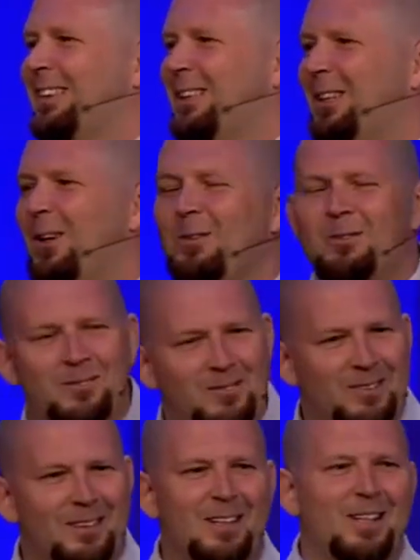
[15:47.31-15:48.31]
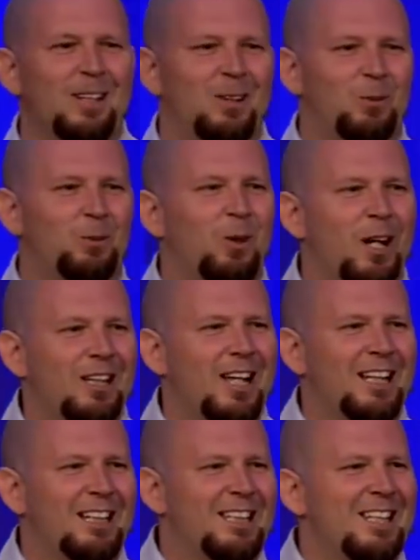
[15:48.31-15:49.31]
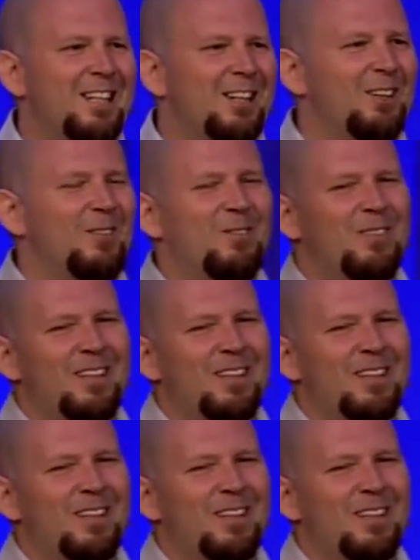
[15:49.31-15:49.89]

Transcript: you know, run like a deer.